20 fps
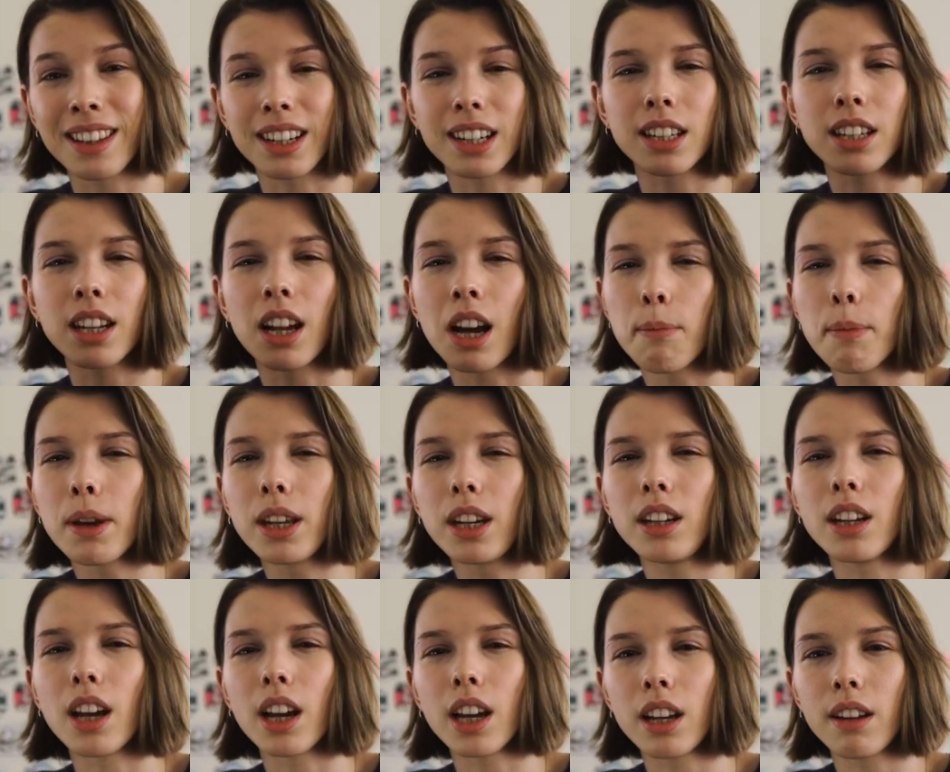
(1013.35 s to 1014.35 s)
There's not many
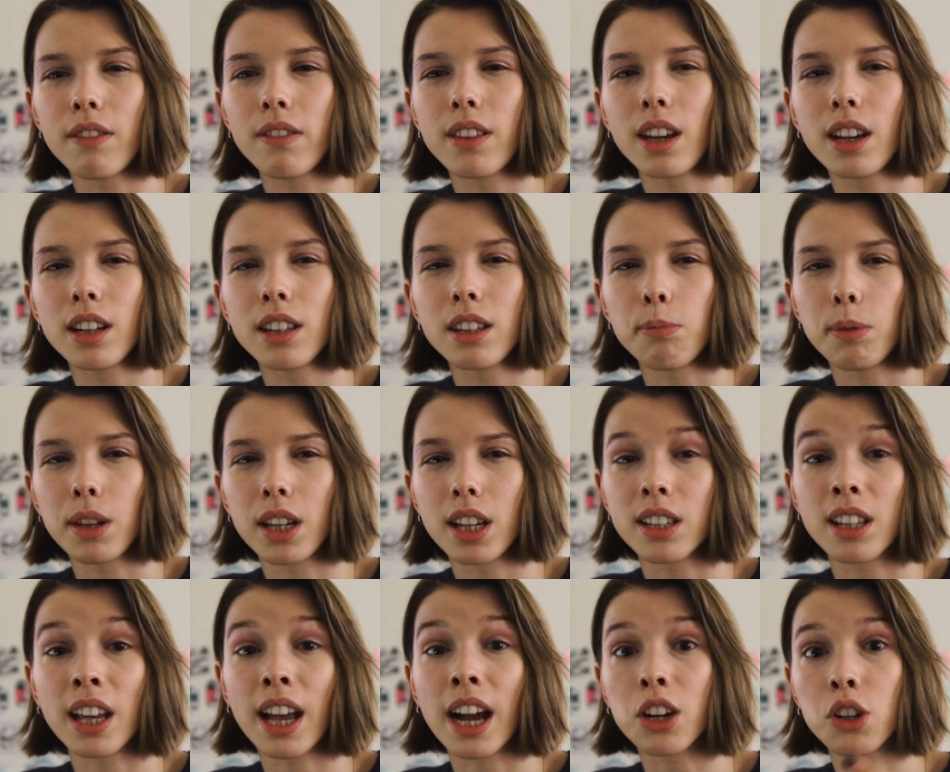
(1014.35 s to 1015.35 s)
negative things
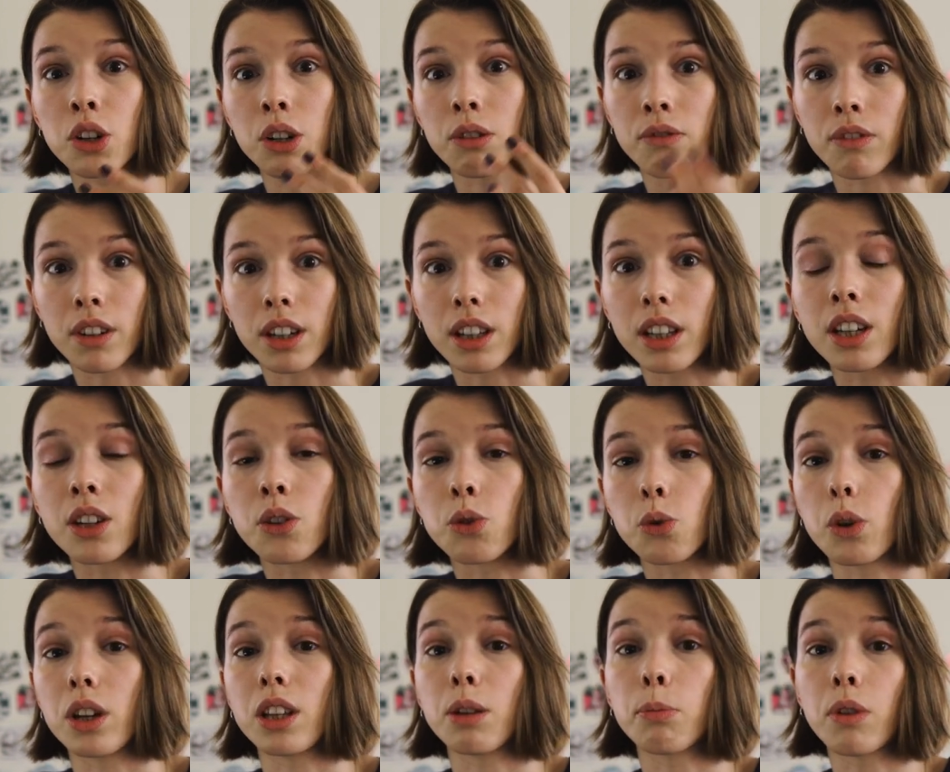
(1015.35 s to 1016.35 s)
because I actually really
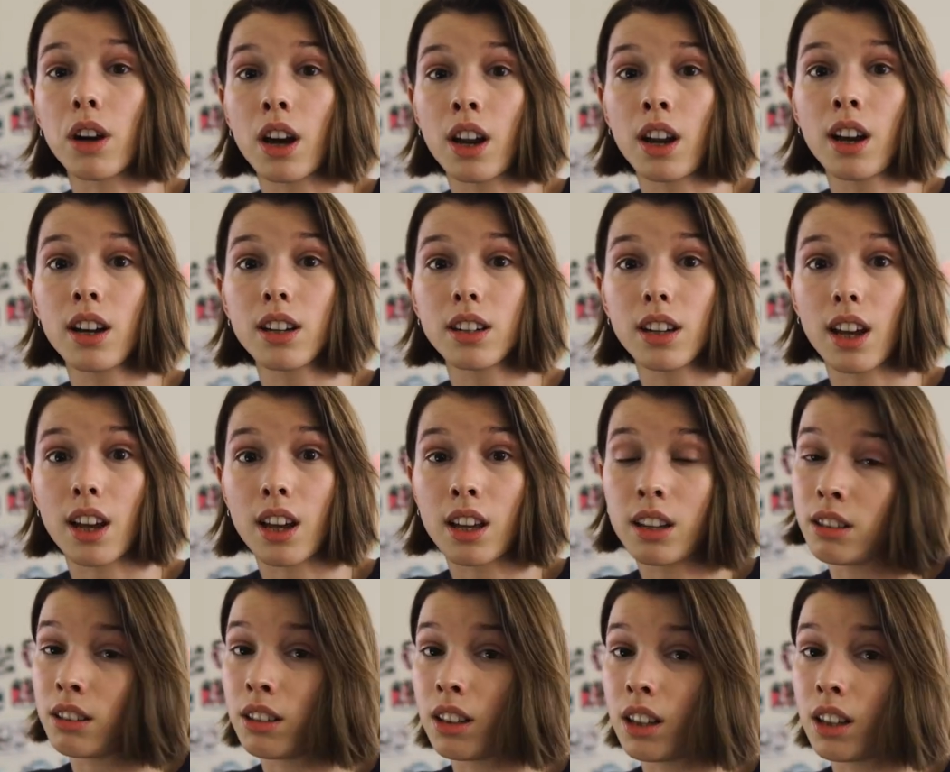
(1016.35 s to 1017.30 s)
enjoy the product and